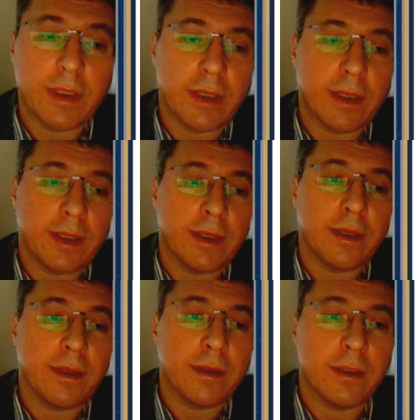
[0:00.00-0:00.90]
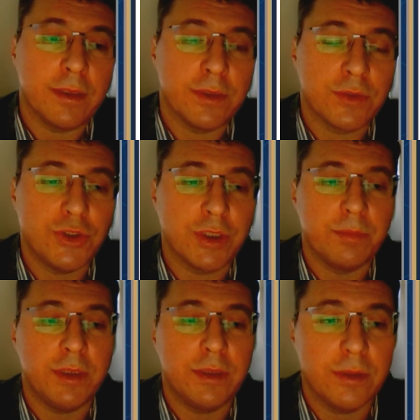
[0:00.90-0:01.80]
ESG
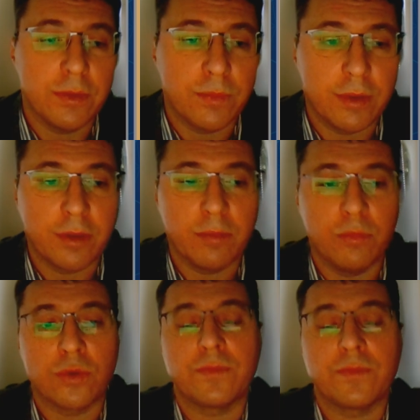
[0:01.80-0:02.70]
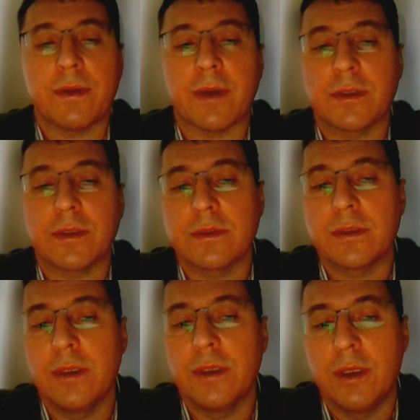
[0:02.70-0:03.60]
committee within the board of directors.
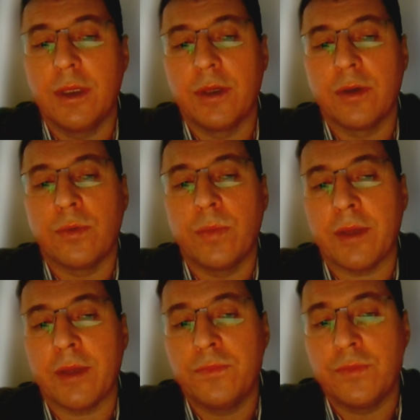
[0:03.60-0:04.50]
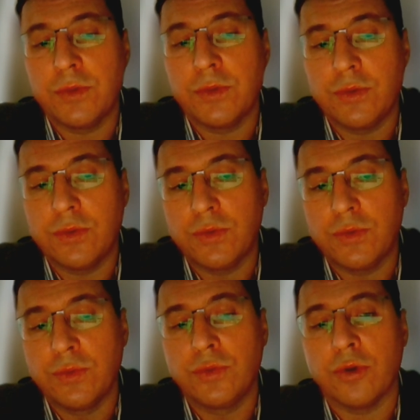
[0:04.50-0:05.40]
We have
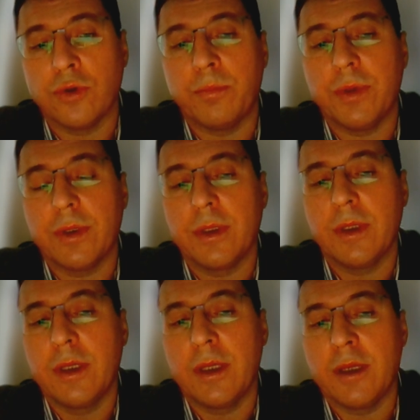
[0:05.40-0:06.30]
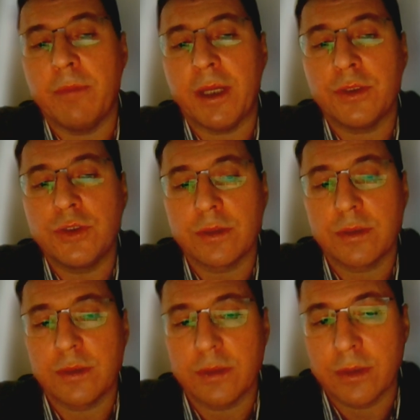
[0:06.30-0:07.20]
two top
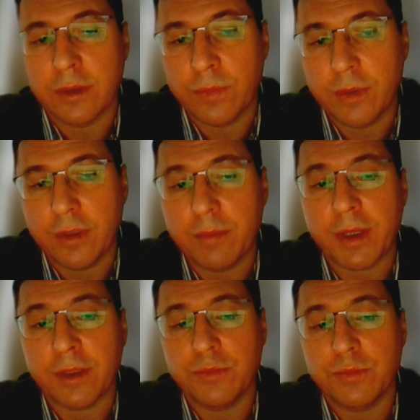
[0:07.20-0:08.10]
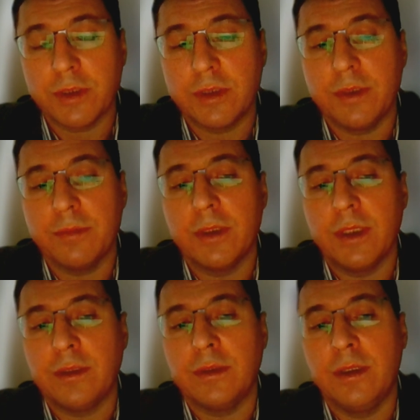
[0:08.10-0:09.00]
managers within the management team
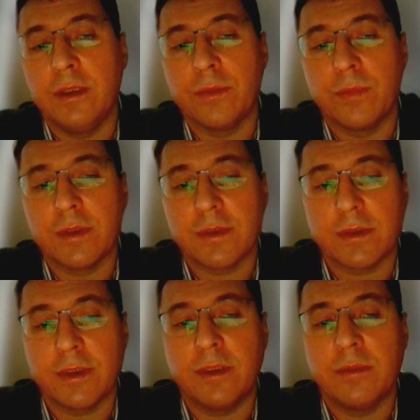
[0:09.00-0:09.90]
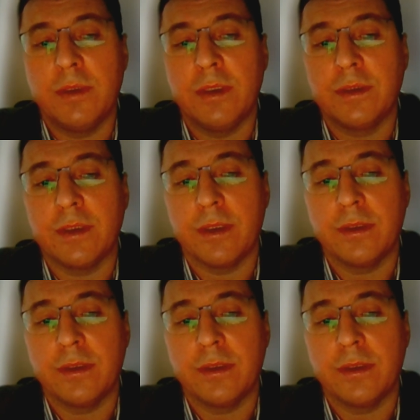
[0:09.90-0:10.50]
dealing with sustainability and